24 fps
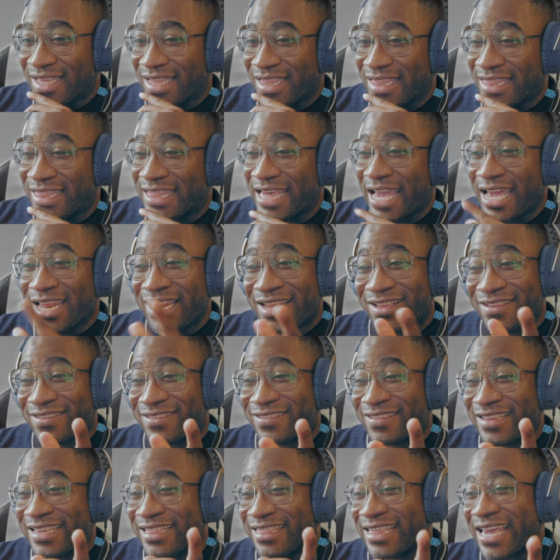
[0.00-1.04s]
That
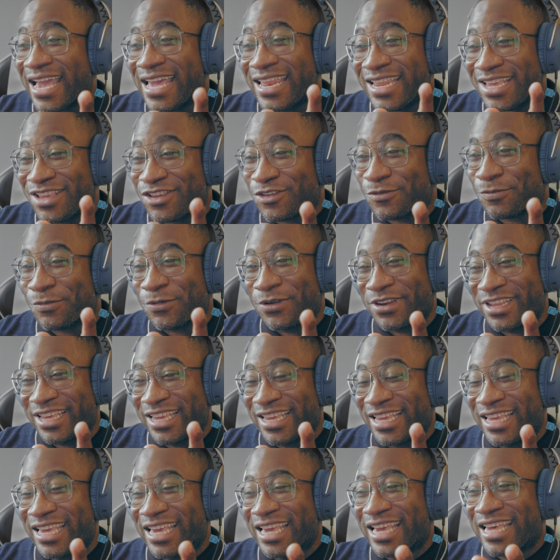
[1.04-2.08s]
is
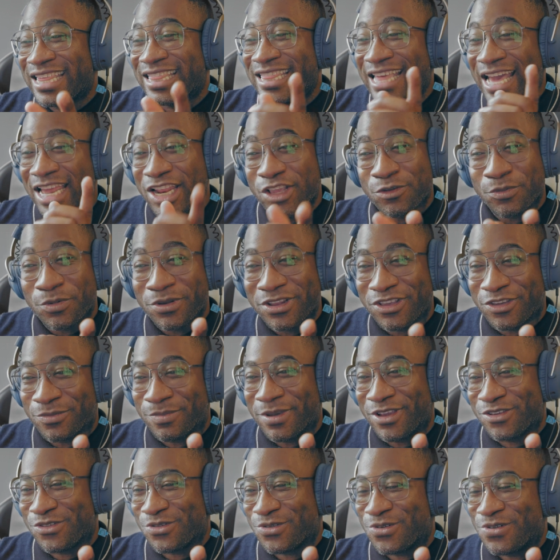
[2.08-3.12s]
pretty
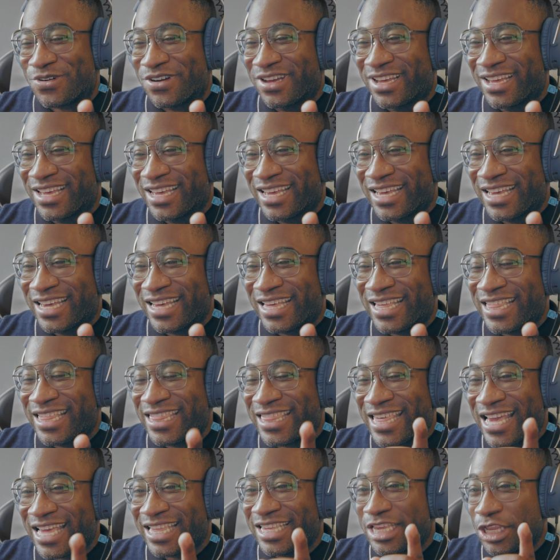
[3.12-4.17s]
special.
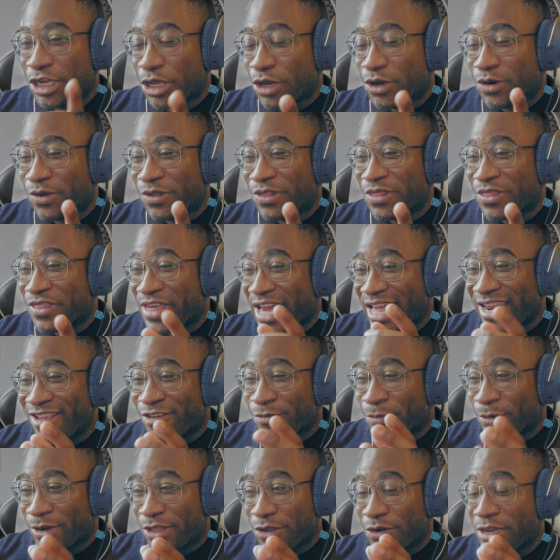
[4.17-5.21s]
That is
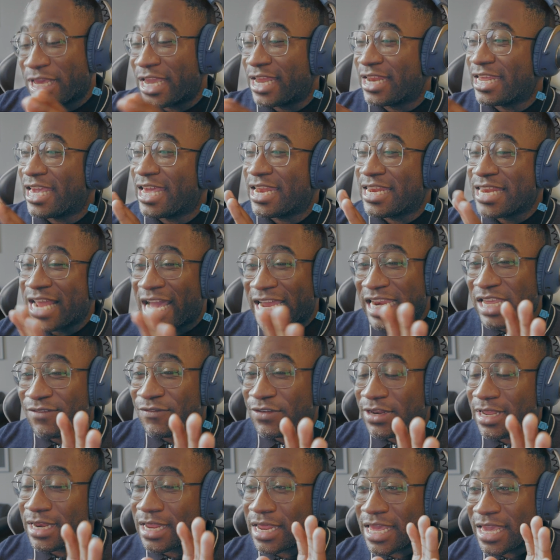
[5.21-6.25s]
pretty, and not
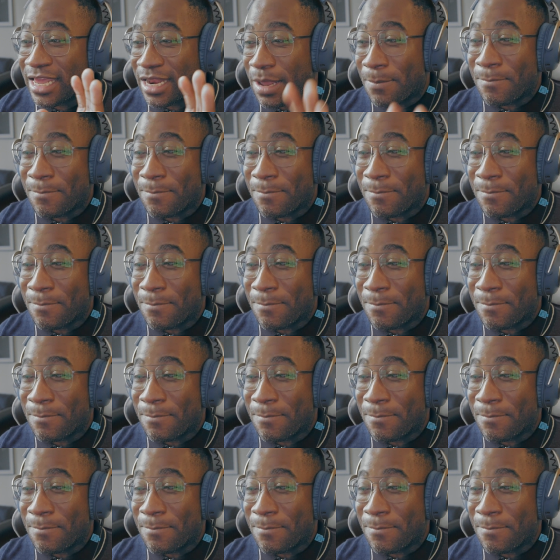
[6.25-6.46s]
even in a